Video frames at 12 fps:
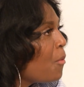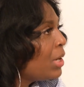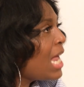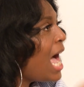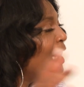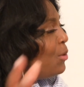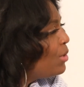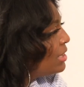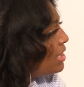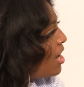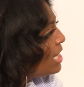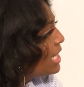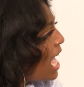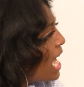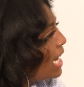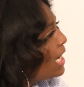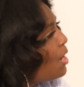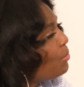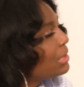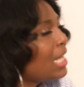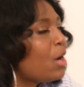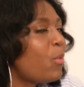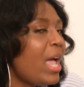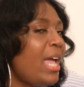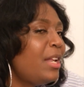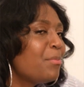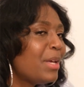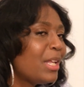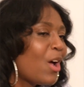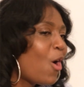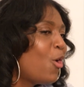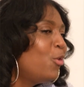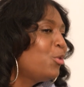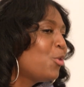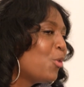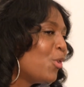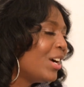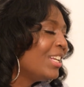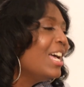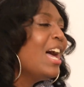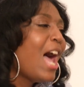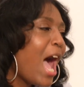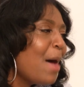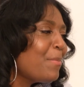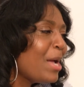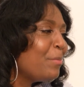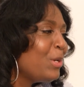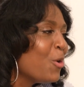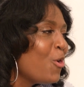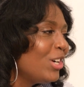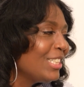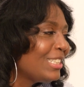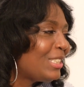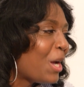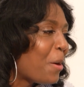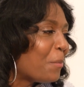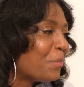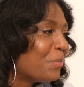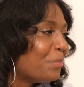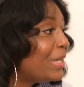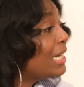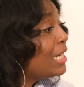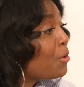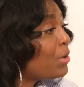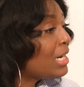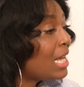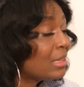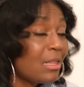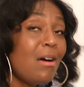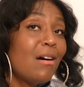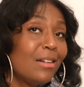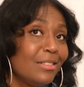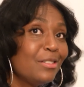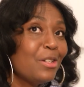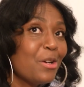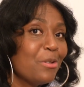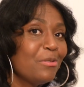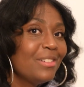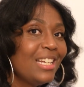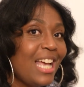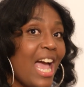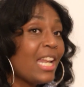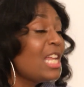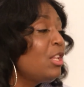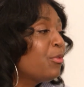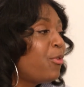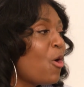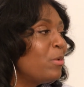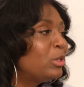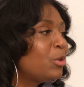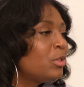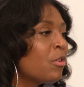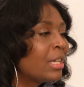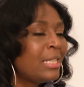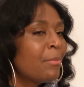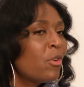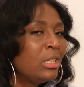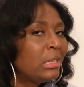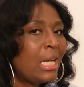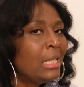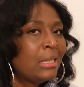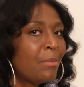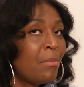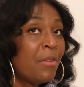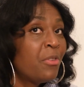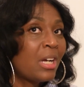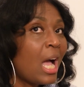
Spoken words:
when Hollywood started knocking, I was like, wait a minute, hold on. I might be on to something bigger than what I thought, you know? And I look forward to it, though, because I'm going to change up motherfucking